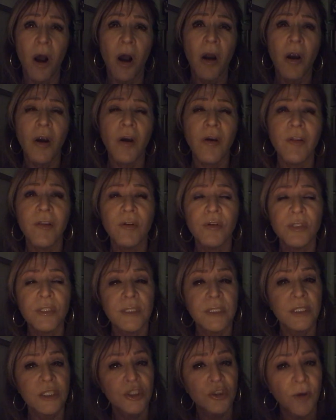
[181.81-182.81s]
are those
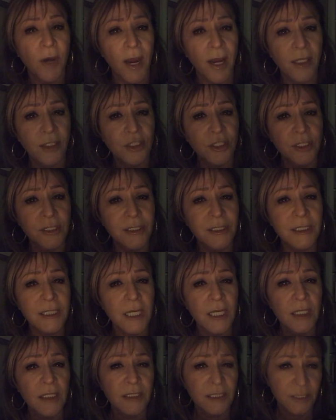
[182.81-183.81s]
distractions
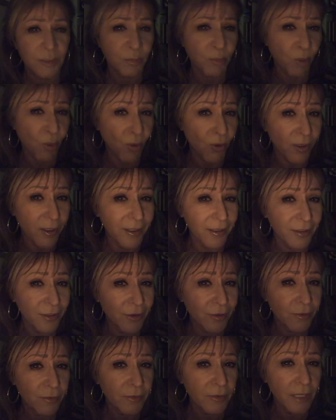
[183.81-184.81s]
supporting
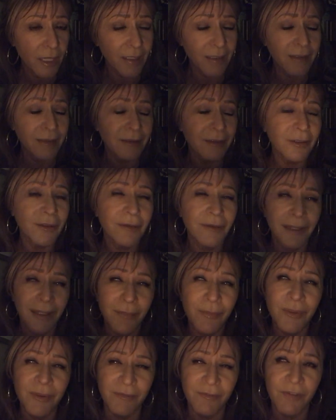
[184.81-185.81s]
you? and uh, you know, I
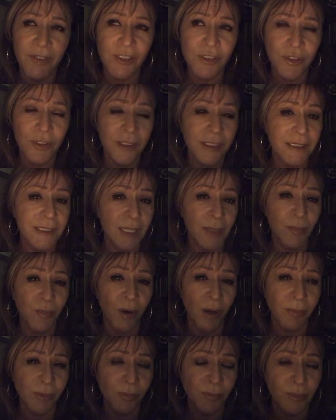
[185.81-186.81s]
would venture to say
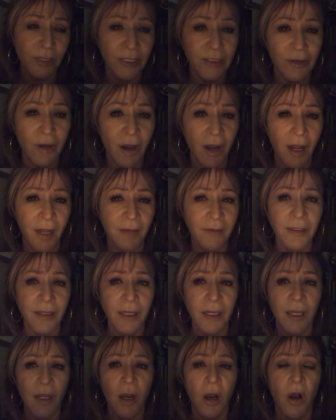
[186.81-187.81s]
probably not.
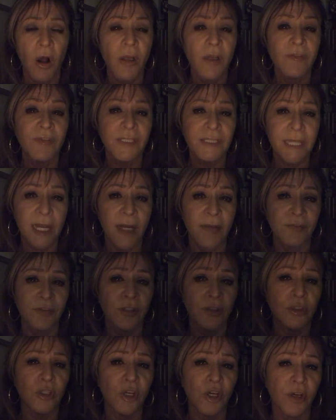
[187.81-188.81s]
All of us have to
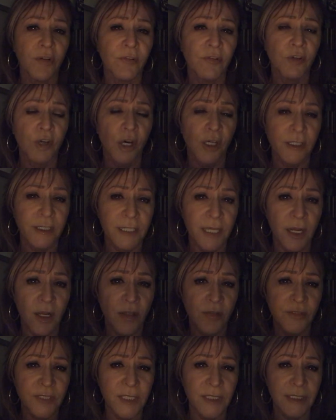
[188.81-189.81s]
look for
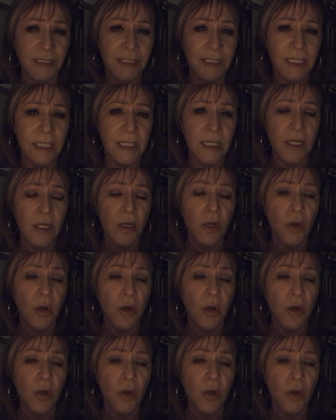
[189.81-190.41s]
ourselves and see